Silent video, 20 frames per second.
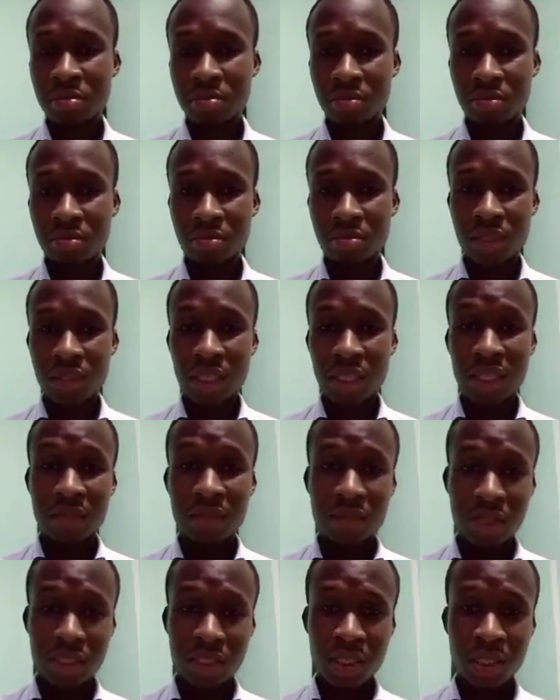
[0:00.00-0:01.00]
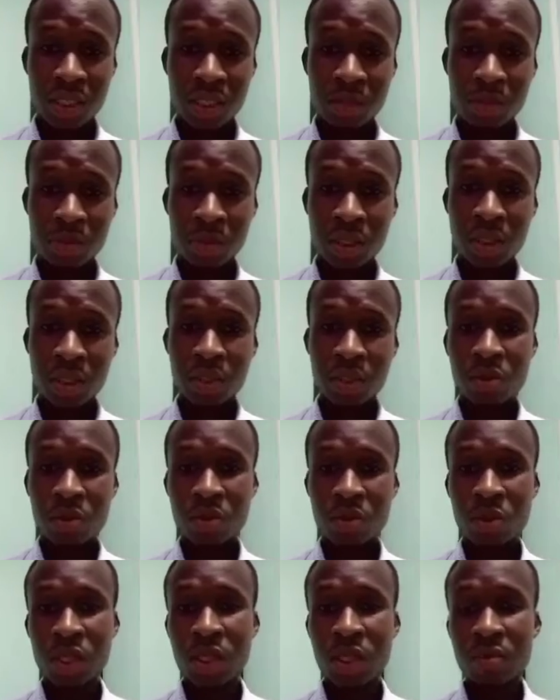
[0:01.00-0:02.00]
an infection in your body, we give
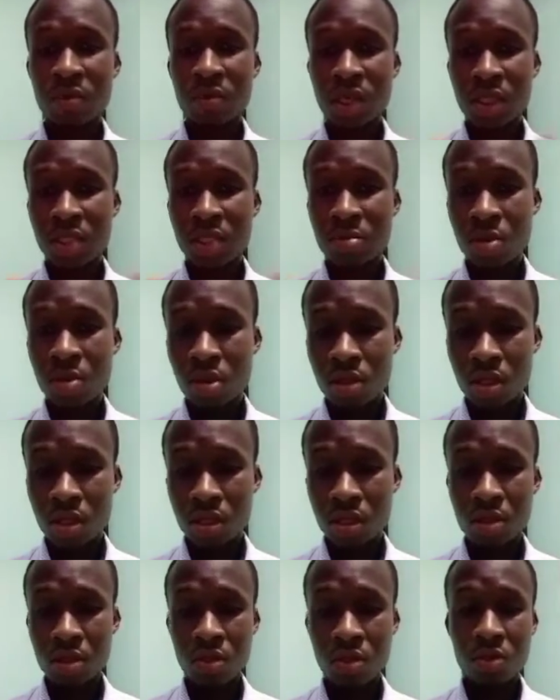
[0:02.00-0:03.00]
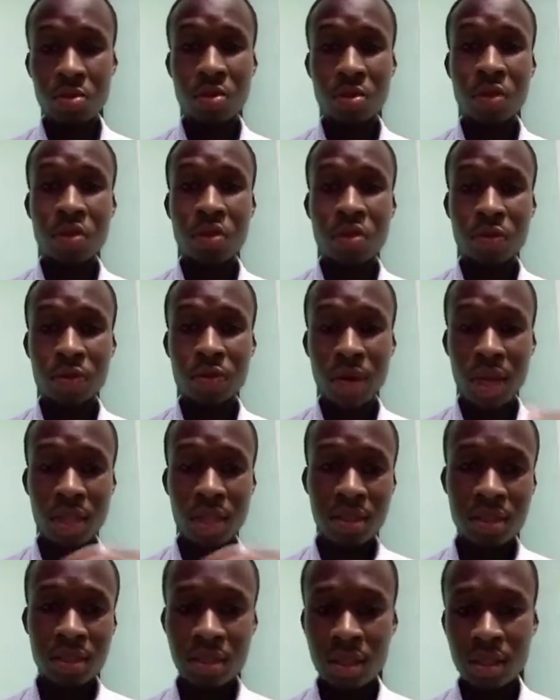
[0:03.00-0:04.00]
you antibiotics to go to fight
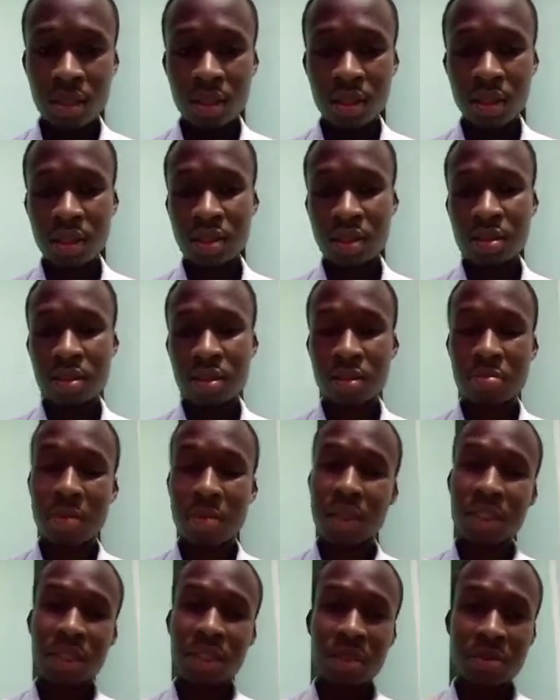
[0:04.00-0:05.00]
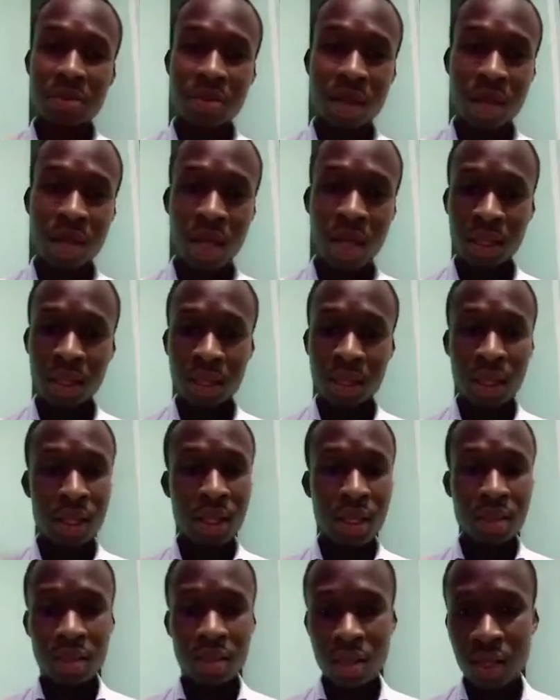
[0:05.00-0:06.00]
this bacteria and then
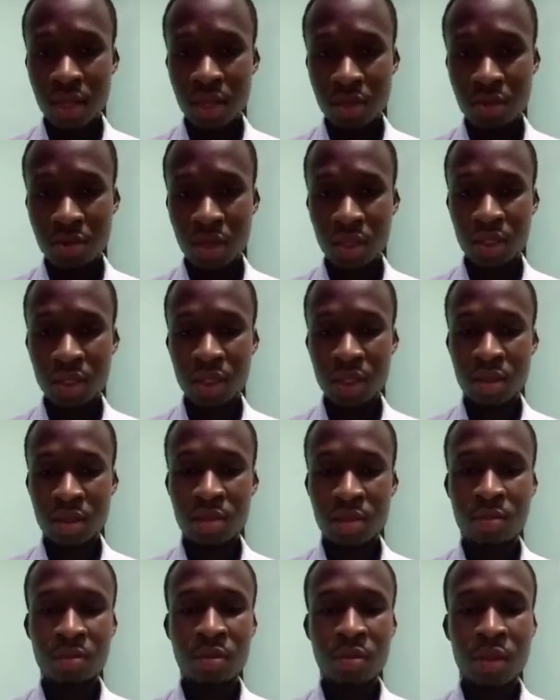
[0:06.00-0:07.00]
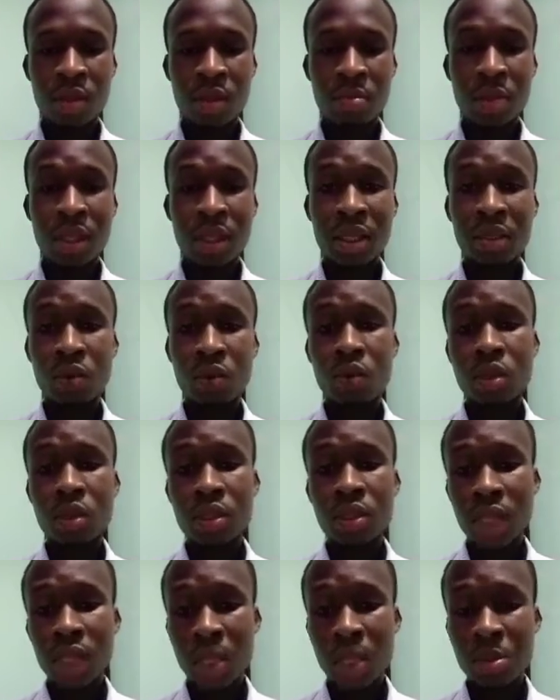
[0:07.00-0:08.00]
other structures. But then in the olden
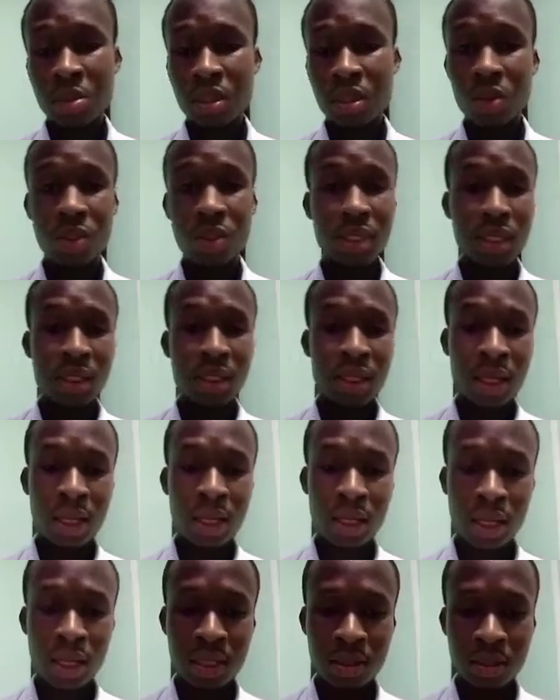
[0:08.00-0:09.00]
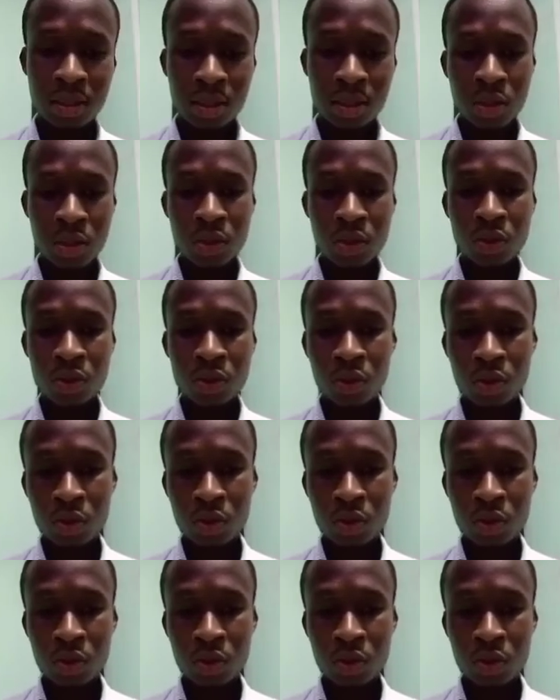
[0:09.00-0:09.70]
times, there was nothing like that. So